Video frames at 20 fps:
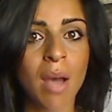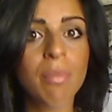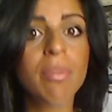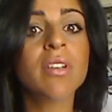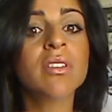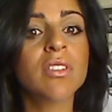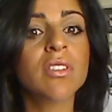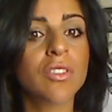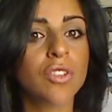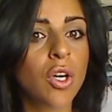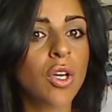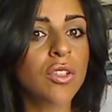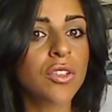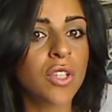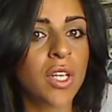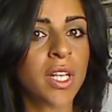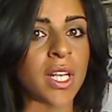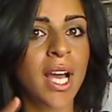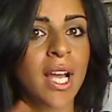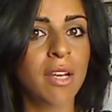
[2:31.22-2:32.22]
this is also
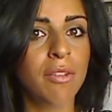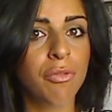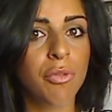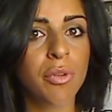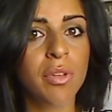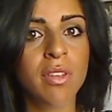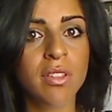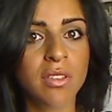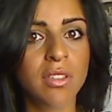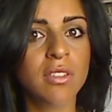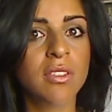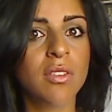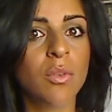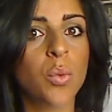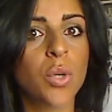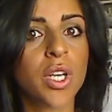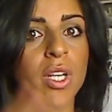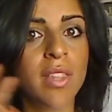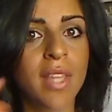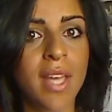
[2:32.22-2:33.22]
an alif. This is a
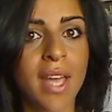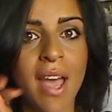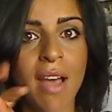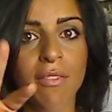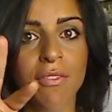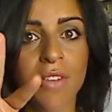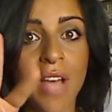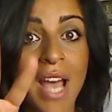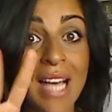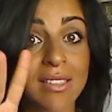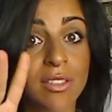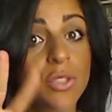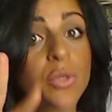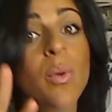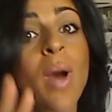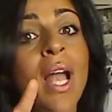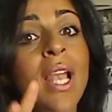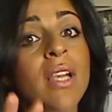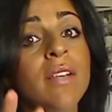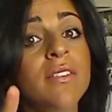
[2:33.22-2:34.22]
word that has two
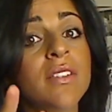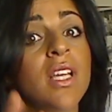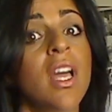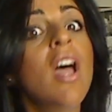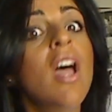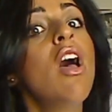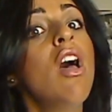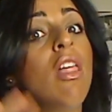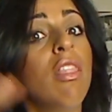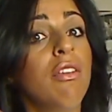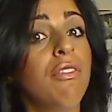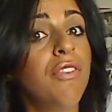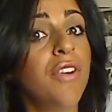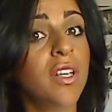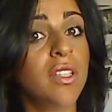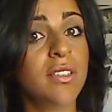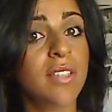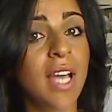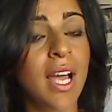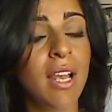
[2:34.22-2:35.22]
alifs. The
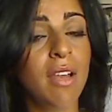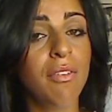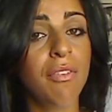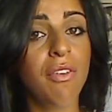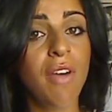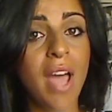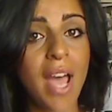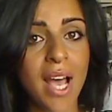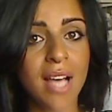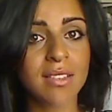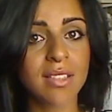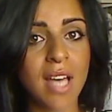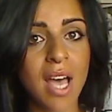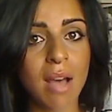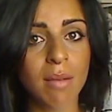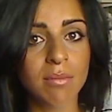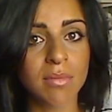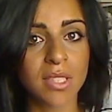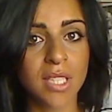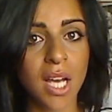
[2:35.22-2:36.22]
first alif has a
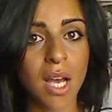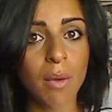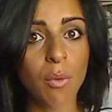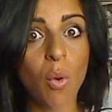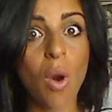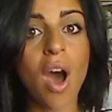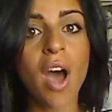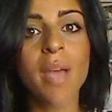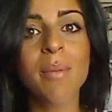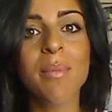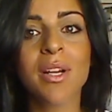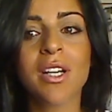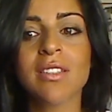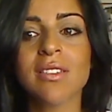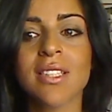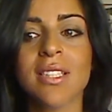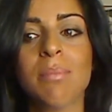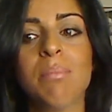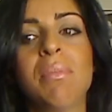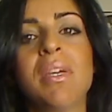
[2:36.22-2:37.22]
hamza. Why? Because
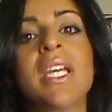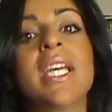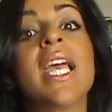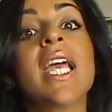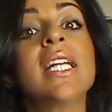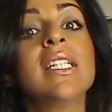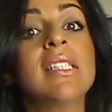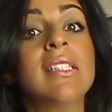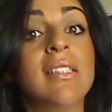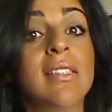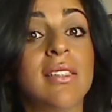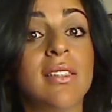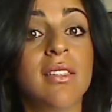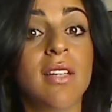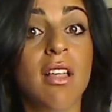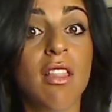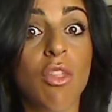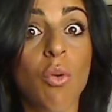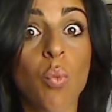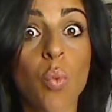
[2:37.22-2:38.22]
it begins
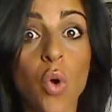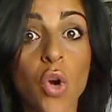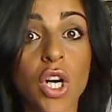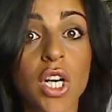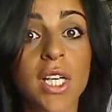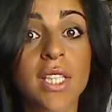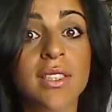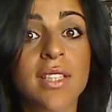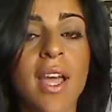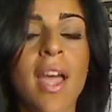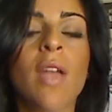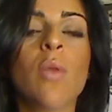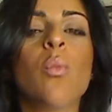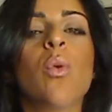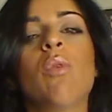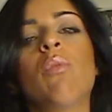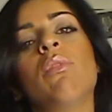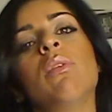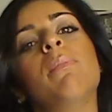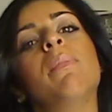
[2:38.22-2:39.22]
the word, and
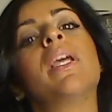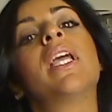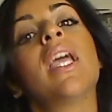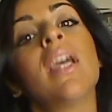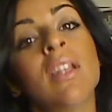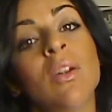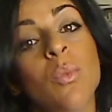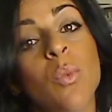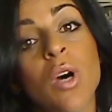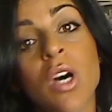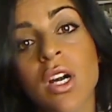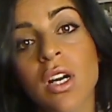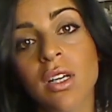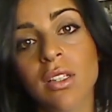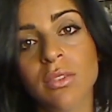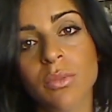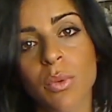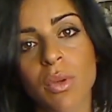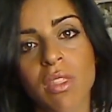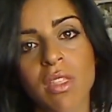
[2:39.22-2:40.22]
when we begin a
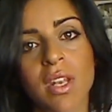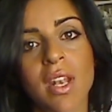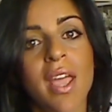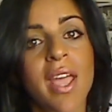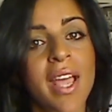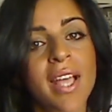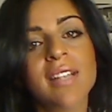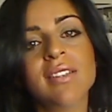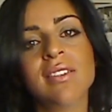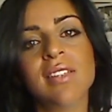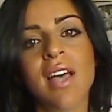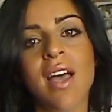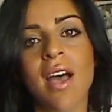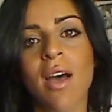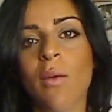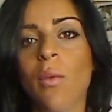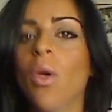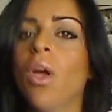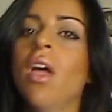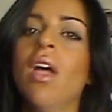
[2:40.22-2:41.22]
word with an a sound,